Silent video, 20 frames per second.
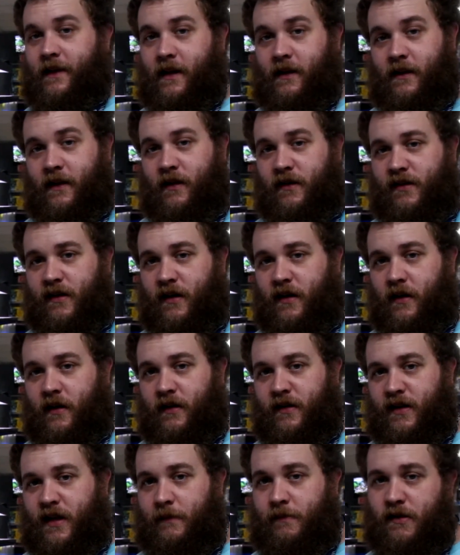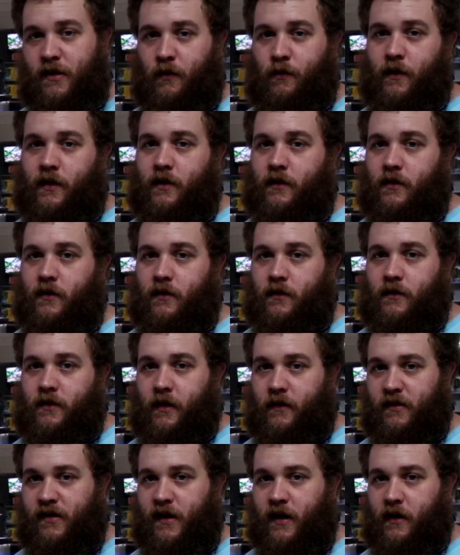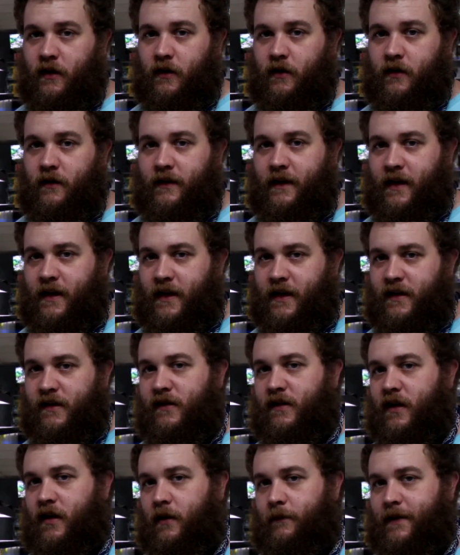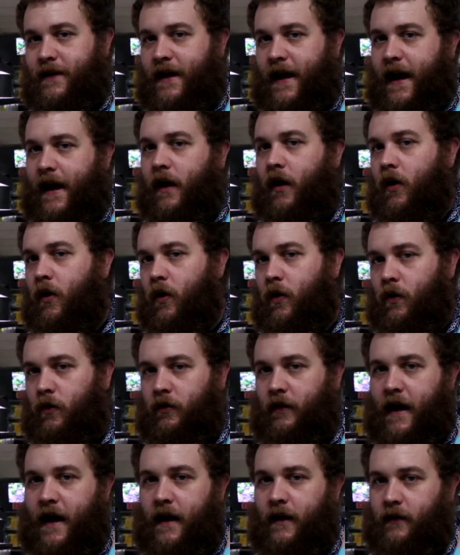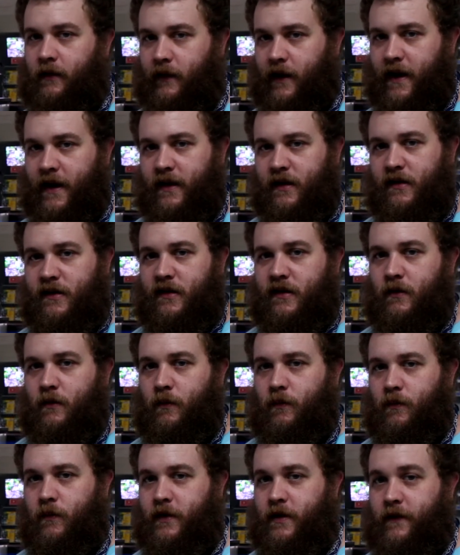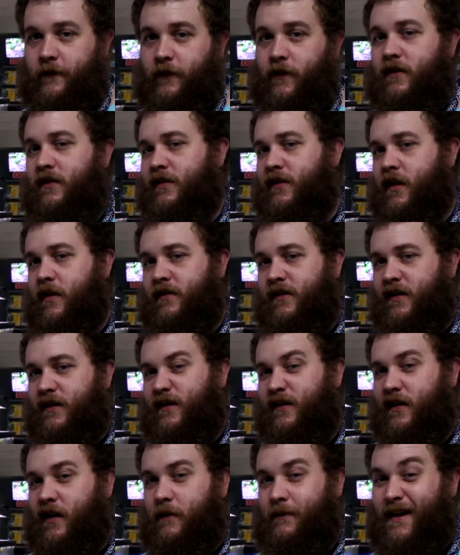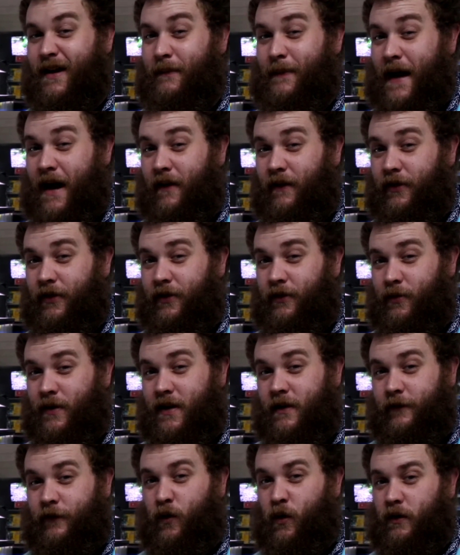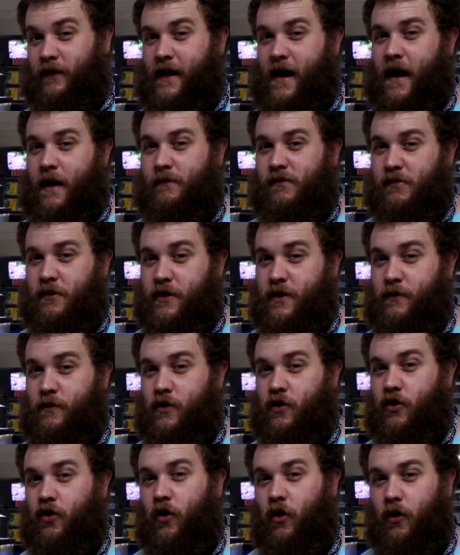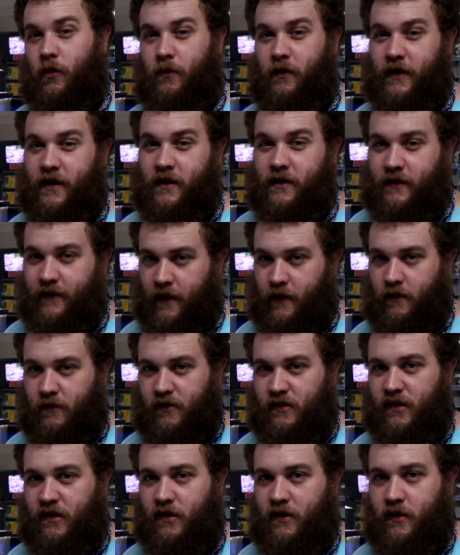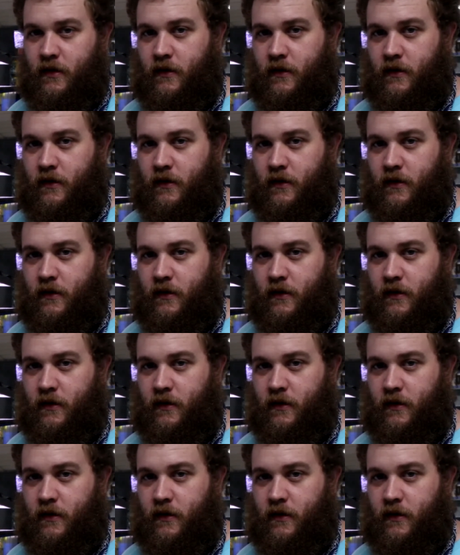then there's a subsequent dosing that is going to be a whole lot less. When you first dose it, it's going to be about 3 to 4 times what you would normally dose.